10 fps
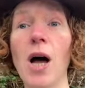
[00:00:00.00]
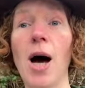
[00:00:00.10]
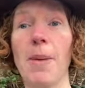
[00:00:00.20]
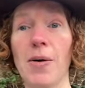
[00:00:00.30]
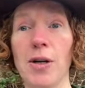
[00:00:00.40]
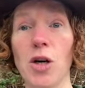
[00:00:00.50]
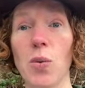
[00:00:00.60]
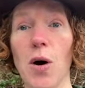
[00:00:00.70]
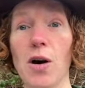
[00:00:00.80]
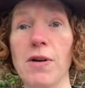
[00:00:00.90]
about
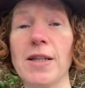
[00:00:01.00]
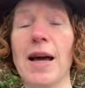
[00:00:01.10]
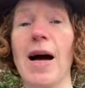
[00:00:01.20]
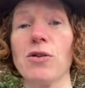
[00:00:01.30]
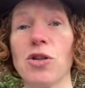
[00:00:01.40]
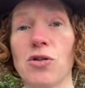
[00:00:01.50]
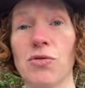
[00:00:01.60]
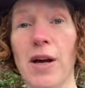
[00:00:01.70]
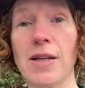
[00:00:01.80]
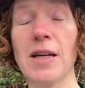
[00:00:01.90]
inquiries, how to
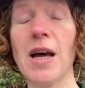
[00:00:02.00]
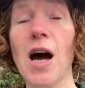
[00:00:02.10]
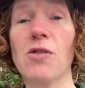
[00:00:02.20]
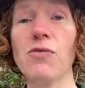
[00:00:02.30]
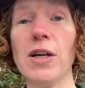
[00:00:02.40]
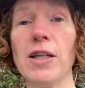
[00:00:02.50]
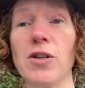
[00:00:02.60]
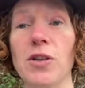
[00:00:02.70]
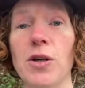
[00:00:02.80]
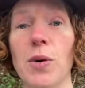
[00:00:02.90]
create a really
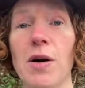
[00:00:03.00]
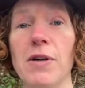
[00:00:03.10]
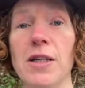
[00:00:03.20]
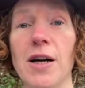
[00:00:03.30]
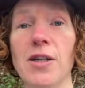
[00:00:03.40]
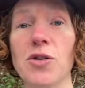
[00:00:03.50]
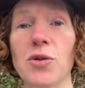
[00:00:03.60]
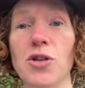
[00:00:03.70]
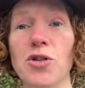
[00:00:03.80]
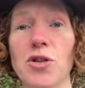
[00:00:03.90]
good inquiry title, a
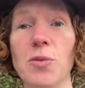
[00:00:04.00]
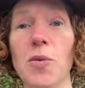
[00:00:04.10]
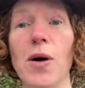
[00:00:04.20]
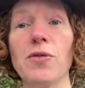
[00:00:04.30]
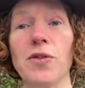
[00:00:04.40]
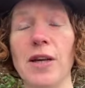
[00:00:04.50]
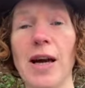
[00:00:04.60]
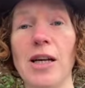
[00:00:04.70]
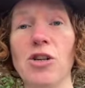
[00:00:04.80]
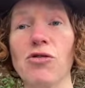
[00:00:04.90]
suitable one for the
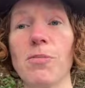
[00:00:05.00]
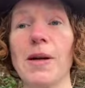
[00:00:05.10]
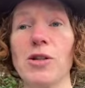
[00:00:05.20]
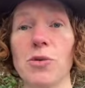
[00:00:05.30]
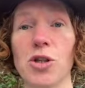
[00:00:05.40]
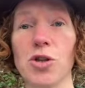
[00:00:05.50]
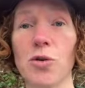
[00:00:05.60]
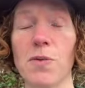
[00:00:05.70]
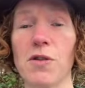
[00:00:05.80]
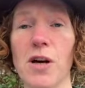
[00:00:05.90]
age group, and to ensure
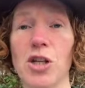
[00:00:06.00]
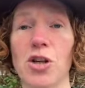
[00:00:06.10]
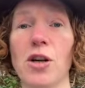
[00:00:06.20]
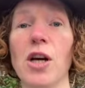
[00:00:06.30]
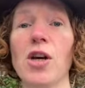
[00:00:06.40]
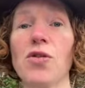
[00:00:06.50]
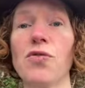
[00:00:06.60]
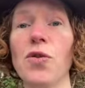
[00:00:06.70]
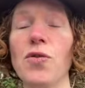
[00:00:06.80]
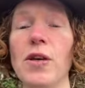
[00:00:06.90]
progression
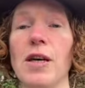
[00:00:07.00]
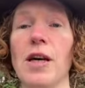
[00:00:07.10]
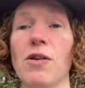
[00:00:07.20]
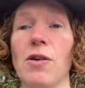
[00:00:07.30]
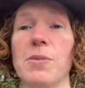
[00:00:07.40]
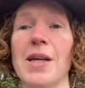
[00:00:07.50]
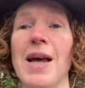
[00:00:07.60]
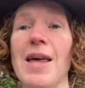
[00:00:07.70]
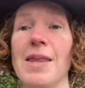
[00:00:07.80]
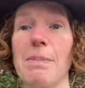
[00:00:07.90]
through the year groups,
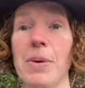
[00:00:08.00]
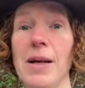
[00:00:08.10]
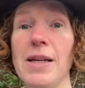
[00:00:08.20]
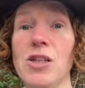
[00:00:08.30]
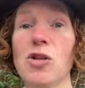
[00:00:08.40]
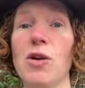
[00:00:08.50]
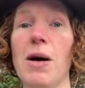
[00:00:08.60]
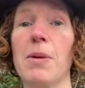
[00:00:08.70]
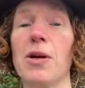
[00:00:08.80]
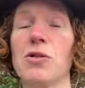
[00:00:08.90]
then please do
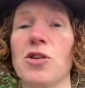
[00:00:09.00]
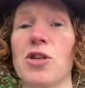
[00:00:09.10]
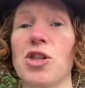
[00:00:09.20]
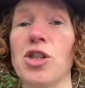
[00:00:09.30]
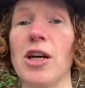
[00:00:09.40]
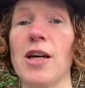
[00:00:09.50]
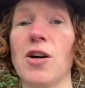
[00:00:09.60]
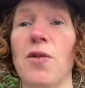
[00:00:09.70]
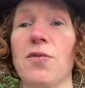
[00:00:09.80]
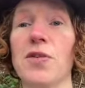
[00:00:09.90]
come along to the GA
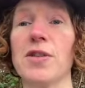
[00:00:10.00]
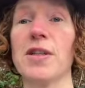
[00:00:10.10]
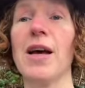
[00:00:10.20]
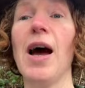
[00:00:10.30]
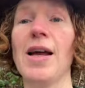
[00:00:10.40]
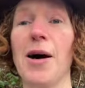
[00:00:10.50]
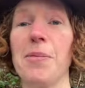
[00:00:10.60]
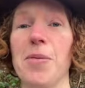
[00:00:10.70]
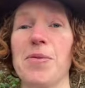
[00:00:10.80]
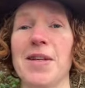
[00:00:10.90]
conference, and I'll
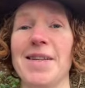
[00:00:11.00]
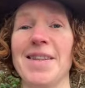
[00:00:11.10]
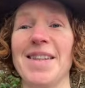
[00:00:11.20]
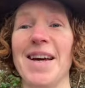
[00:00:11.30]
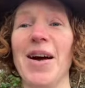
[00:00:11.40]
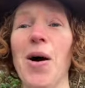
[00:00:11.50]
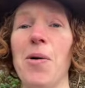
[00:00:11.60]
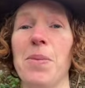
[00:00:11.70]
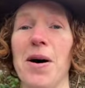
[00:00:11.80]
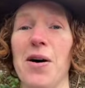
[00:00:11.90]
be presenting there
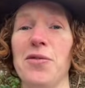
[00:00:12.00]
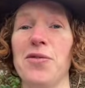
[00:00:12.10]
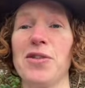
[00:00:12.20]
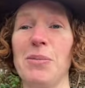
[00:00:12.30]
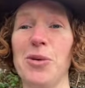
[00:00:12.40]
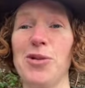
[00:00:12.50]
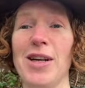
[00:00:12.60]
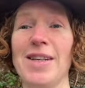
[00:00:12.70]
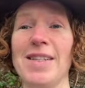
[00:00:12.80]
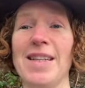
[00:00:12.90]
on behalf of
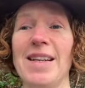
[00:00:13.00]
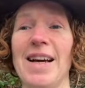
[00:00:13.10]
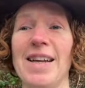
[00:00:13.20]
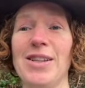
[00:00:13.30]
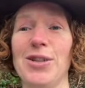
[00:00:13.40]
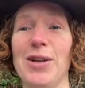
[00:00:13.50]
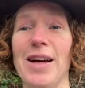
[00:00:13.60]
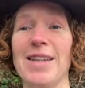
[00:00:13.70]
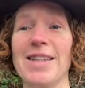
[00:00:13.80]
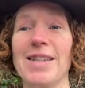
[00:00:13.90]
WJEC and
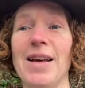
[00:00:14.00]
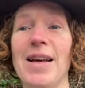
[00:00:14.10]
EduCAS.